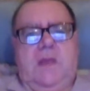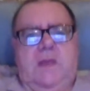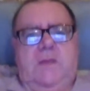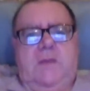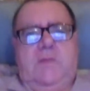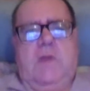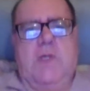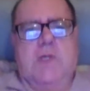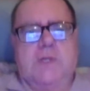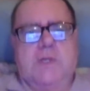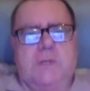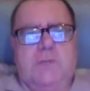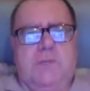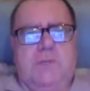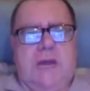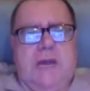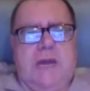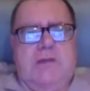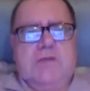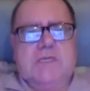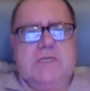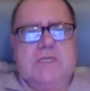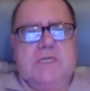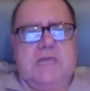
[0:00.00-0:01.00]
Richard
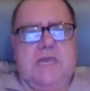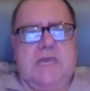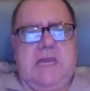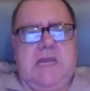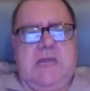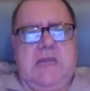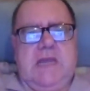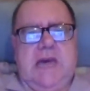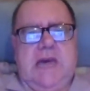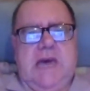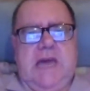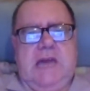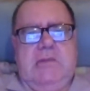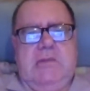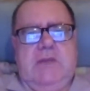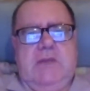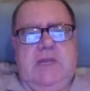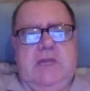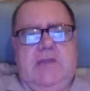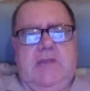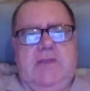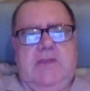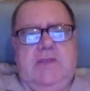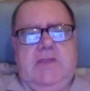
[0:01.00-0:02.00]
Brown saying the
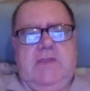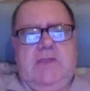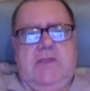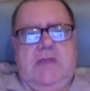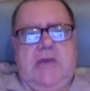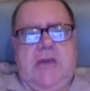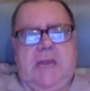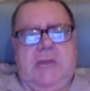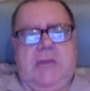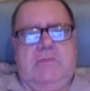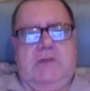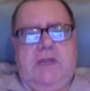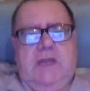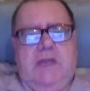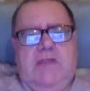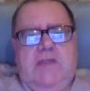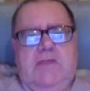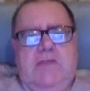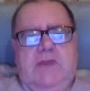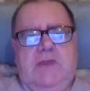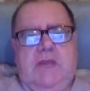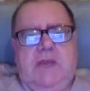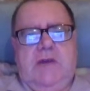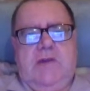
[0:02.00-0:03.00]
Halloween
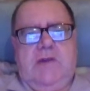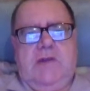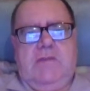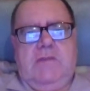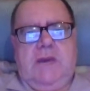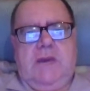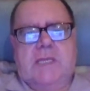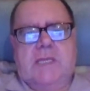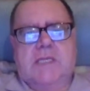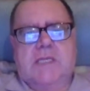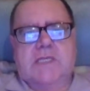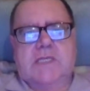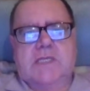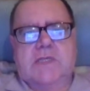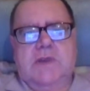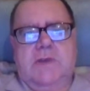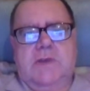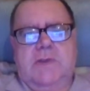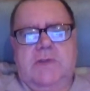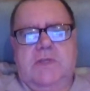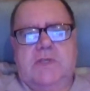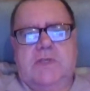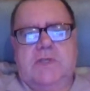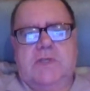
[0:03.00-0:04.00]
3 or the masks,
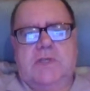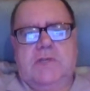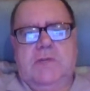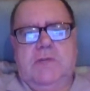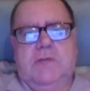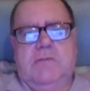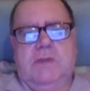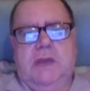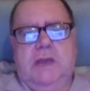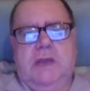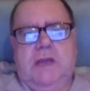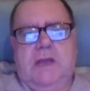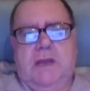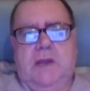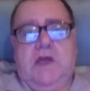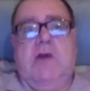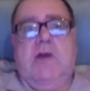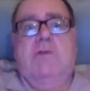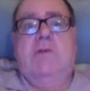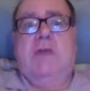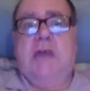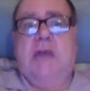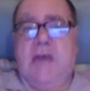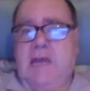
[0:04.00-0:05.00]
nothing to do with Mike. I
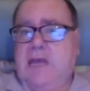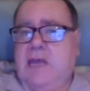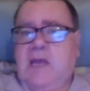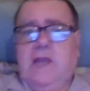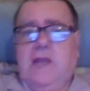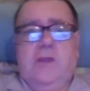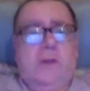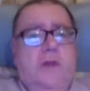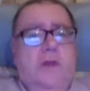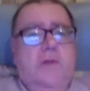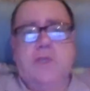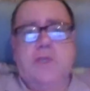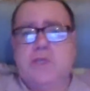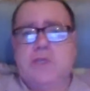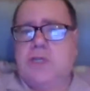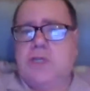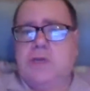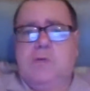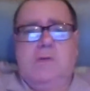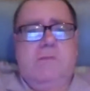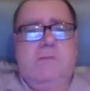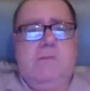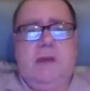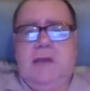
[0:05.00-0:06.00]
know, yeah, nothing to
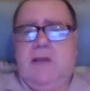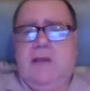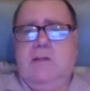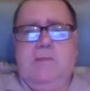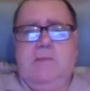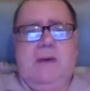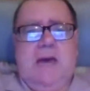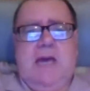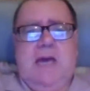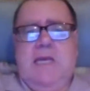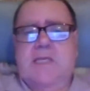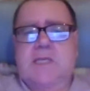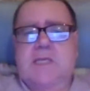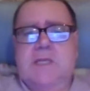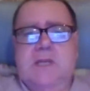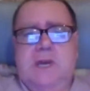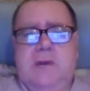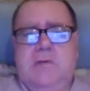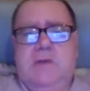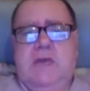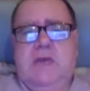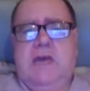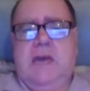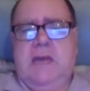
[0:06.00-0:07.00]
do with Michael Myers. I
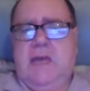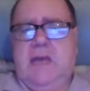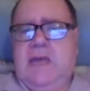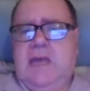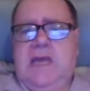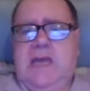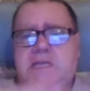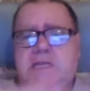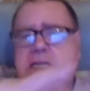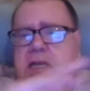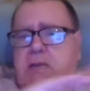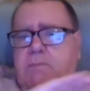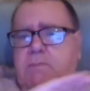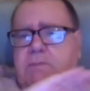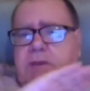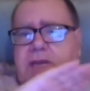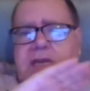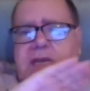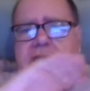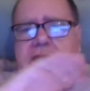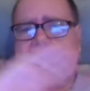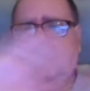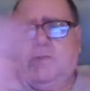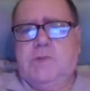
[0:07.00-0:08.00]
know, yeah, it's a
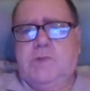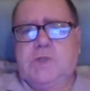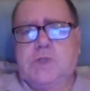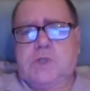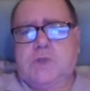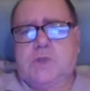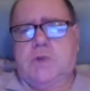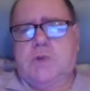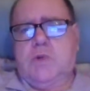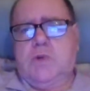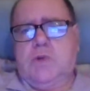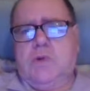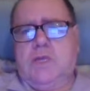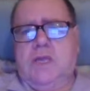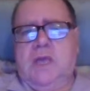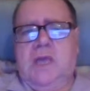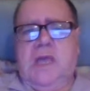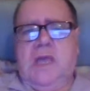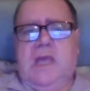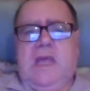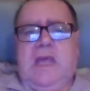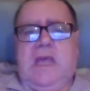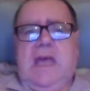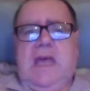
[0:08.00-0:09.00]
completely different story.
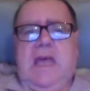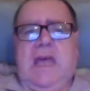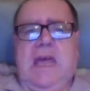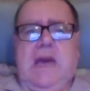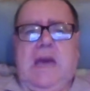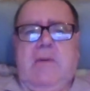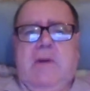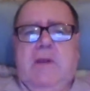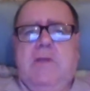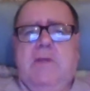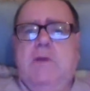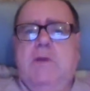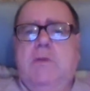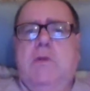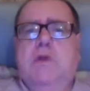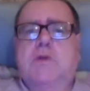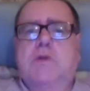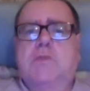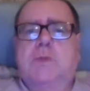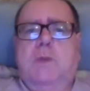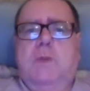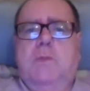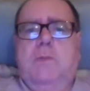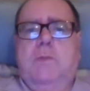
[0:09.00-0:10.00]
Well, you
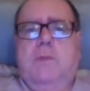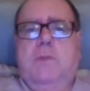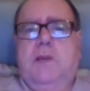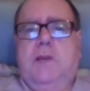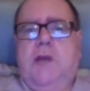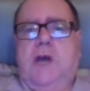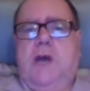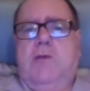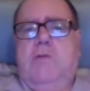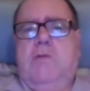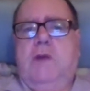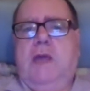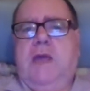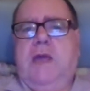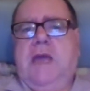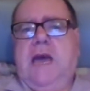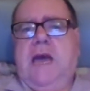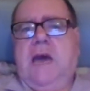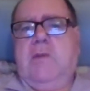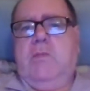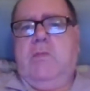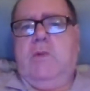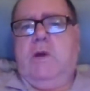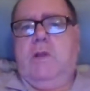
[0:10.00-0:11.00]
most probably know
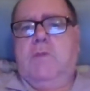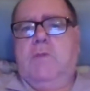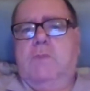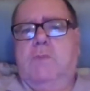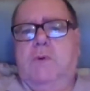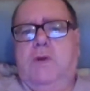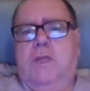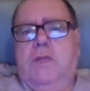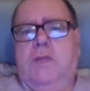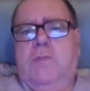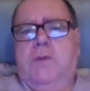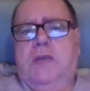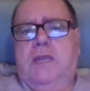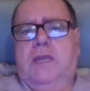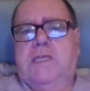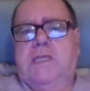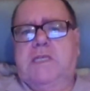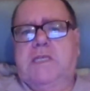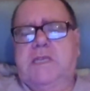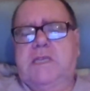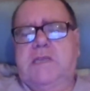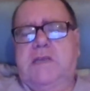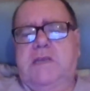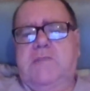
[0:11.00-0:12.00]
at one point they were
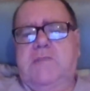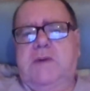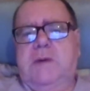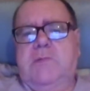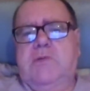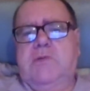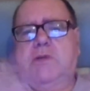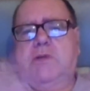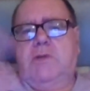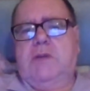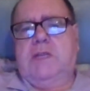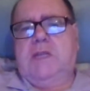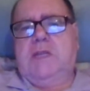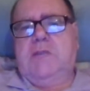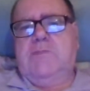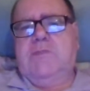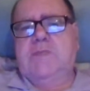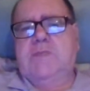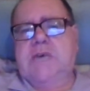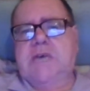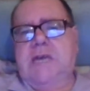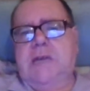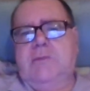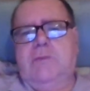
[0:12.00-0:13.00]
considering about doing a
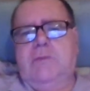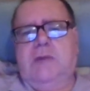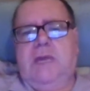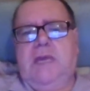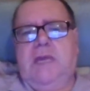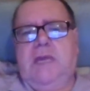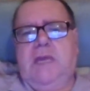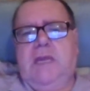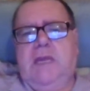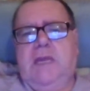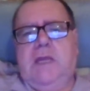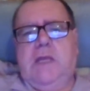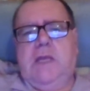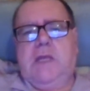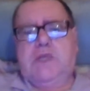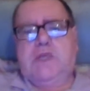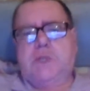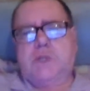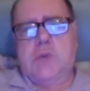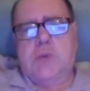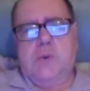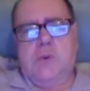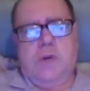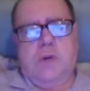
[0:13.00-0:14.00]
different Halloween
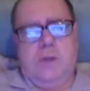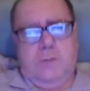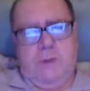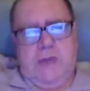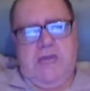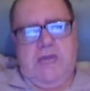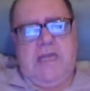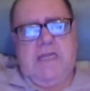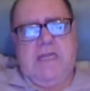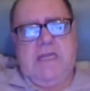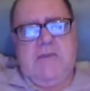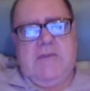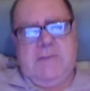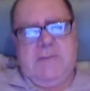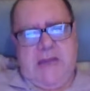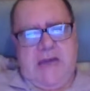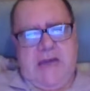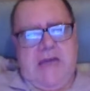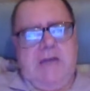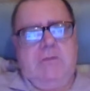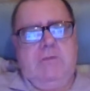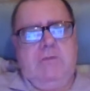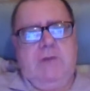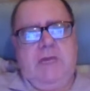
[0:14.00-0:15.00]
story, weren't they? Every
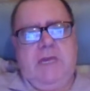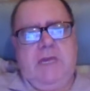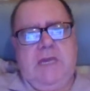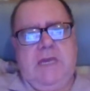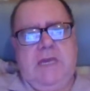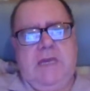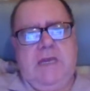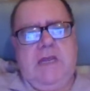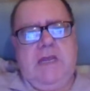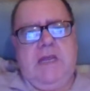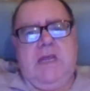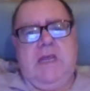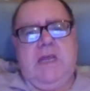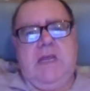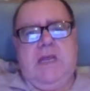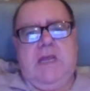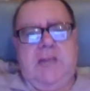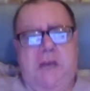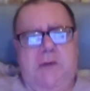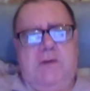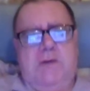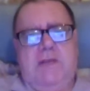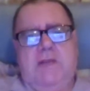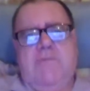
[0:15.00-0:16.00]
Halloween,
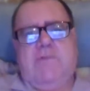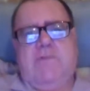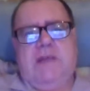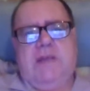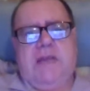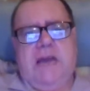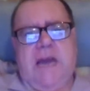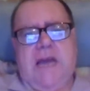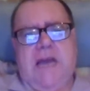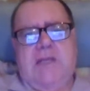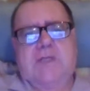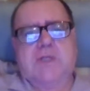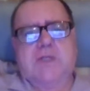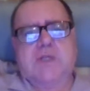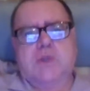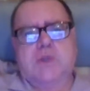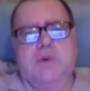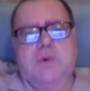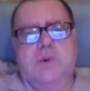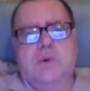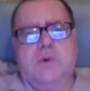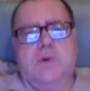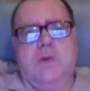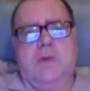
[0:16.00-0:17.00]
you know, a different kind of
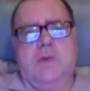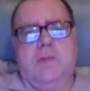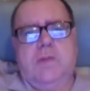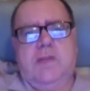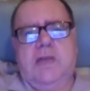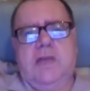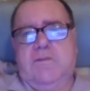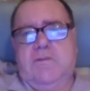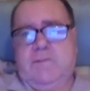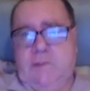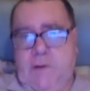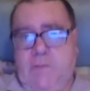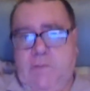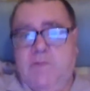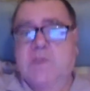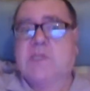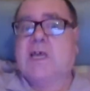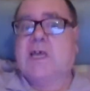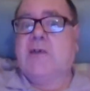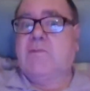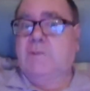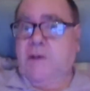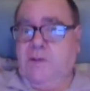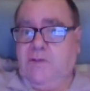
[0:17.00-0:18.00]
story, but that
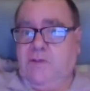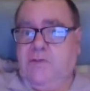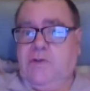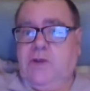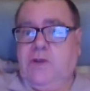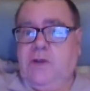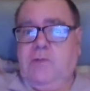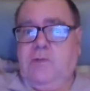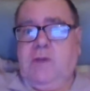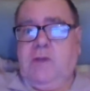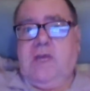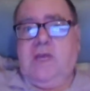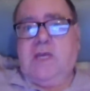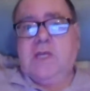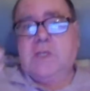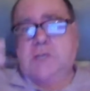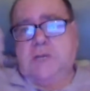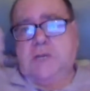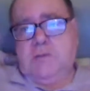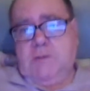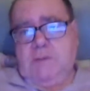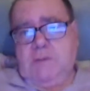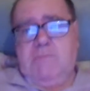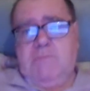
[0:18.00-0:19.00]
obviously that fell through, so
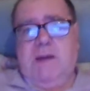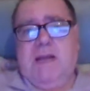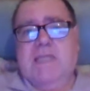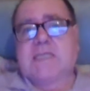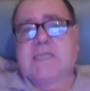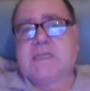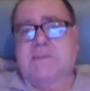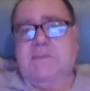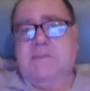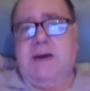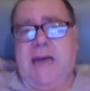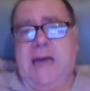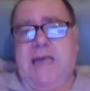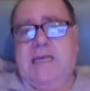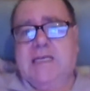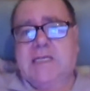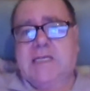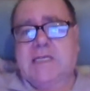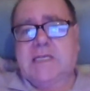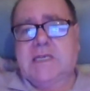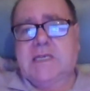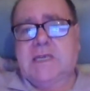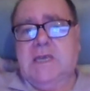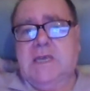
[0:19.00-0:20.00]
they went back to
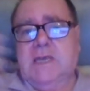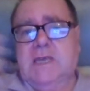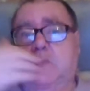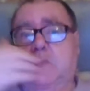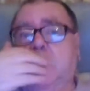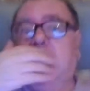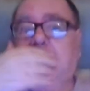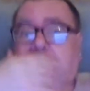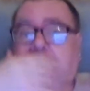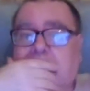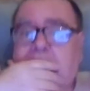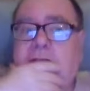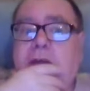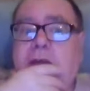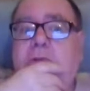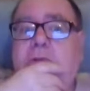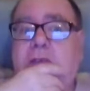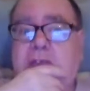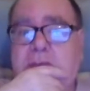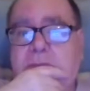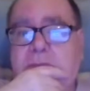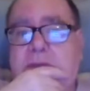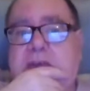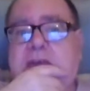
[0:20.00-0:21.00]
Myers. But yeah, I know
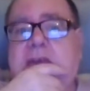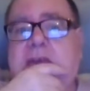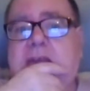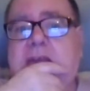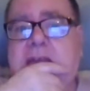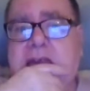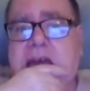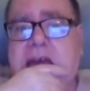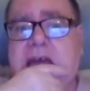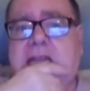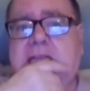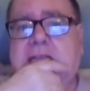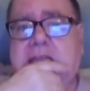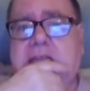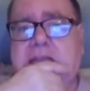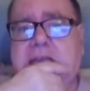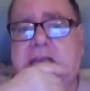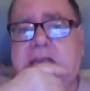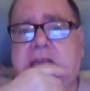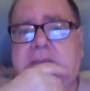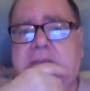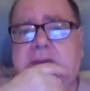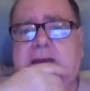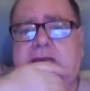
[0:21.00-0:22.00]
what you mean. Yeah,
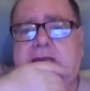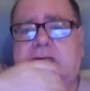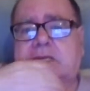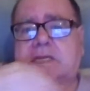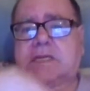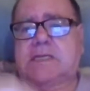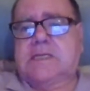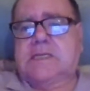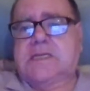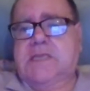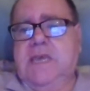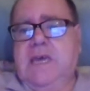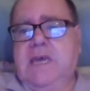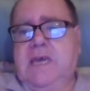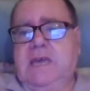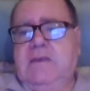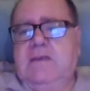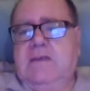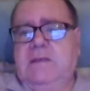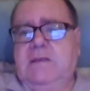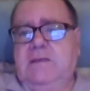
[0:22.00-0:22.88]
yeah, the masks. Yeah,